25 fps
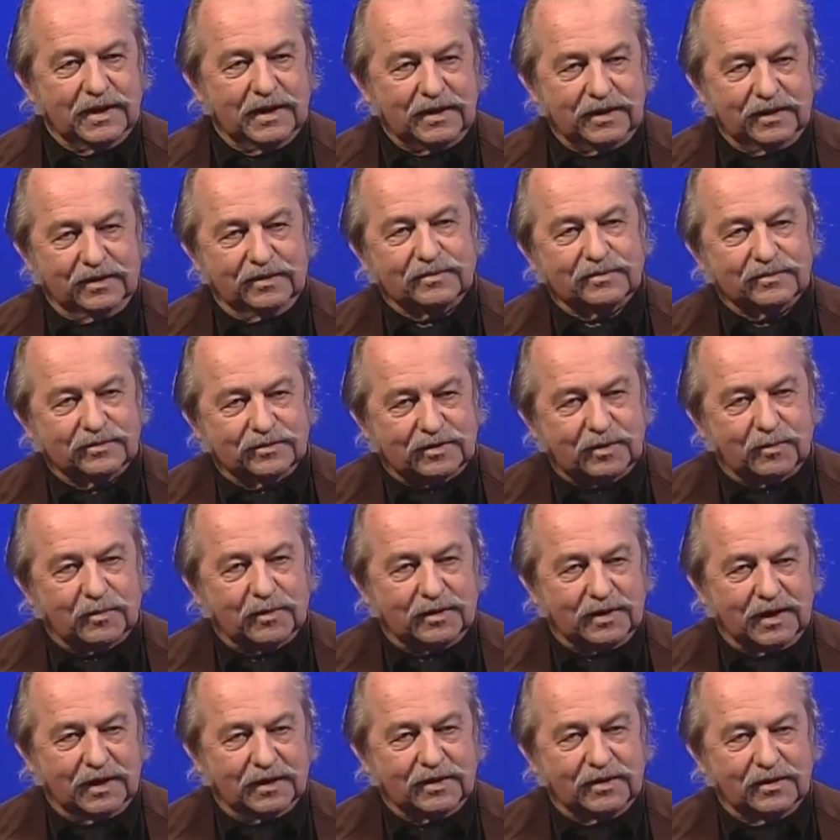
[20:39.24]
hitting
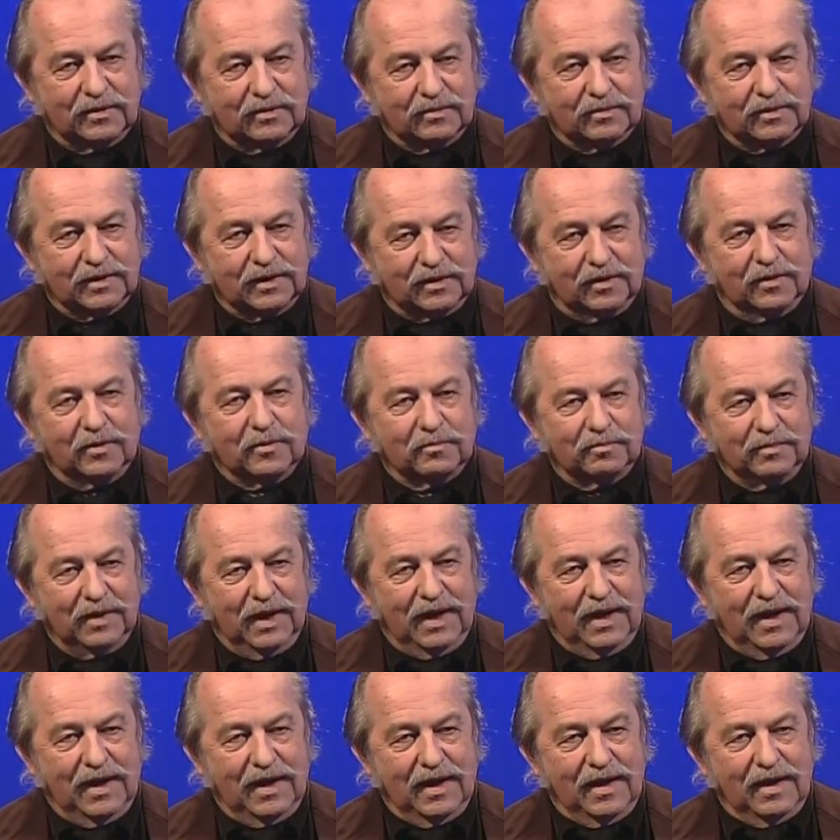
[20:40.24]
someone like you at home.
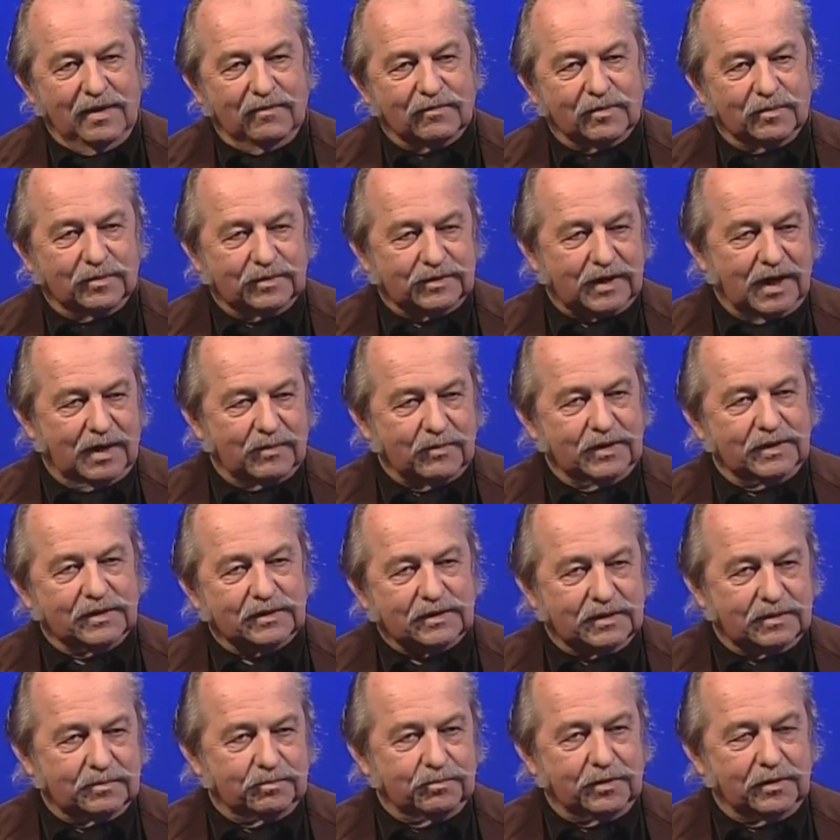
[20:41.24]
From the time
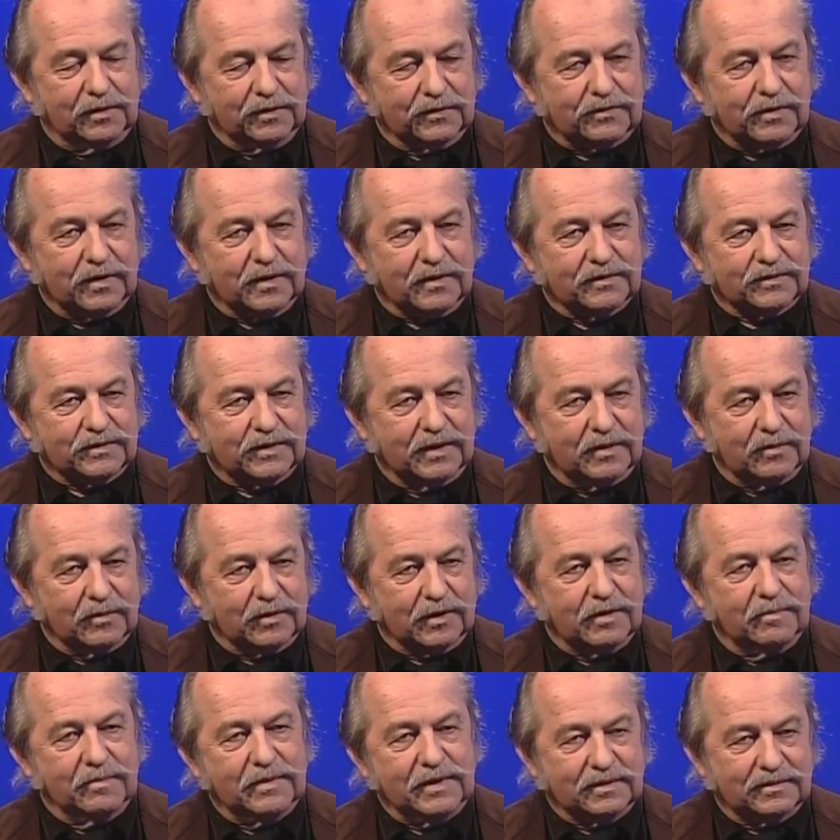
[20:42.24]
we pull a trigger and say
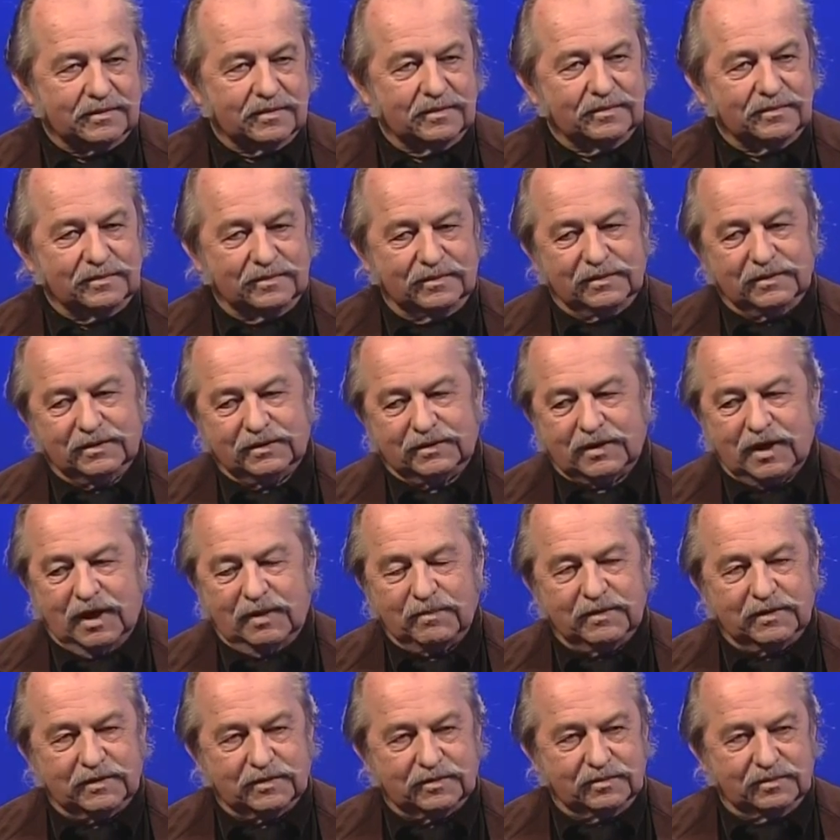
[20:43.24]
commit to the
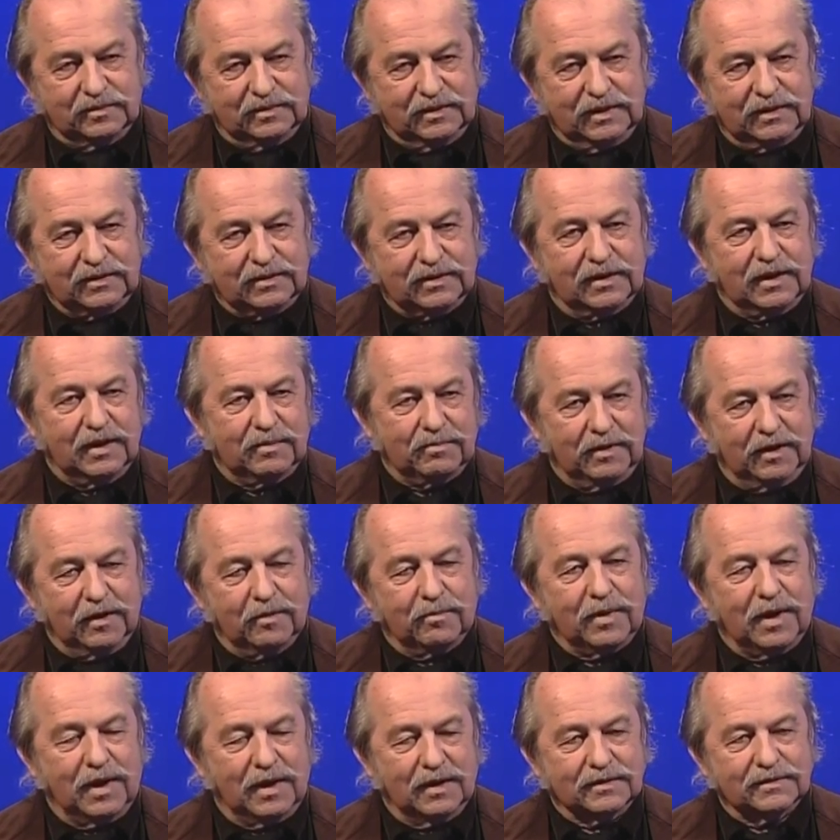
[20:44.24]
time it's into that
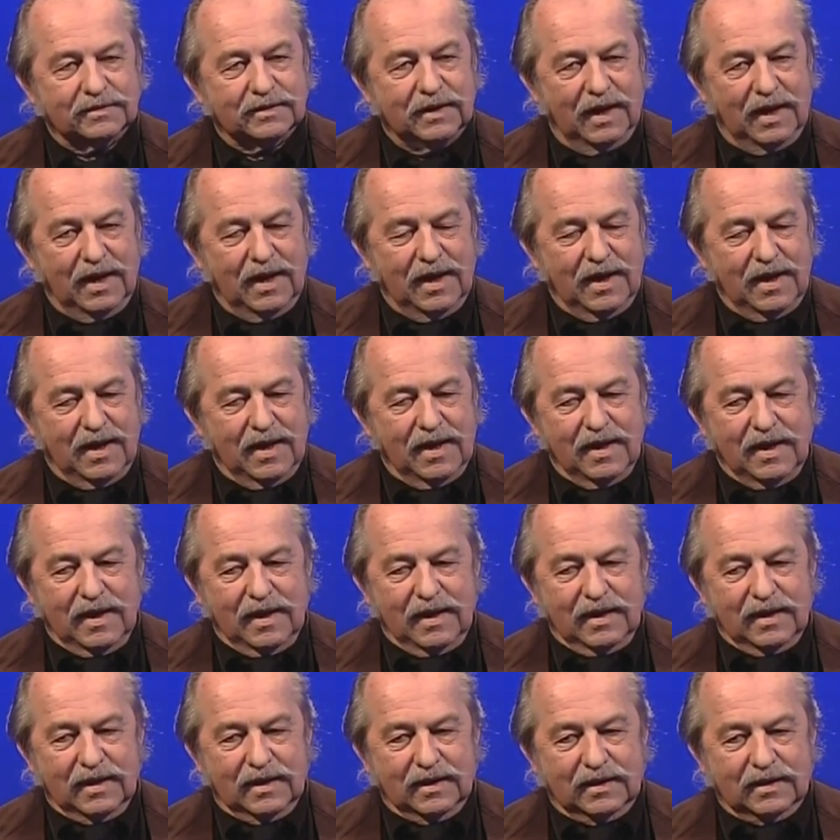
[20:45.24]
mailbox.
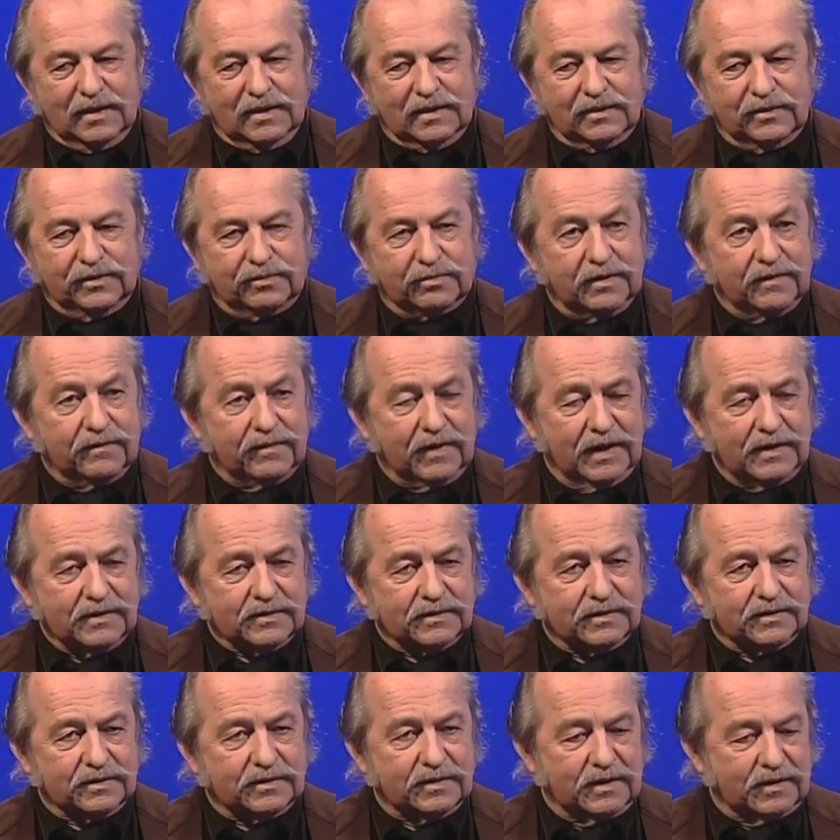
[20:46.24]
Uh, three
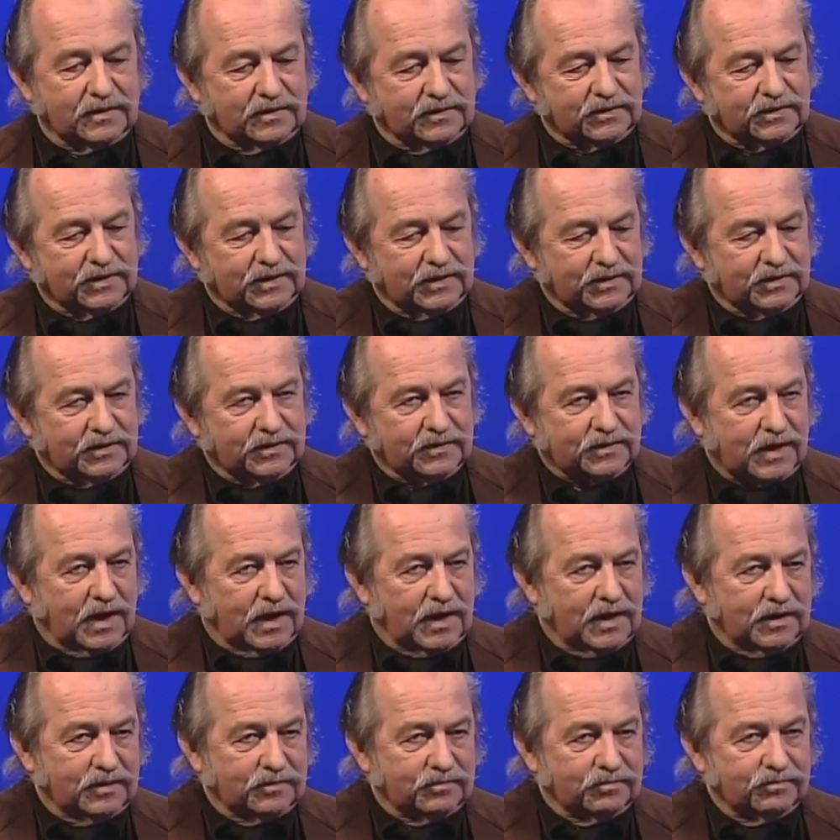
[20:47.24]
phases. There's the
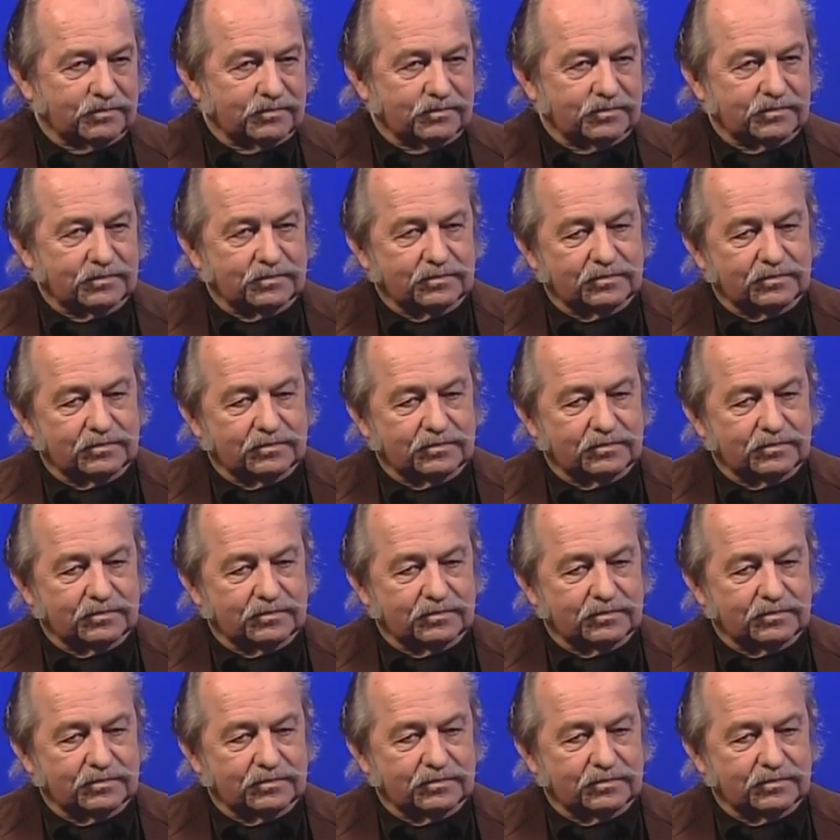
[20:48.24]
design,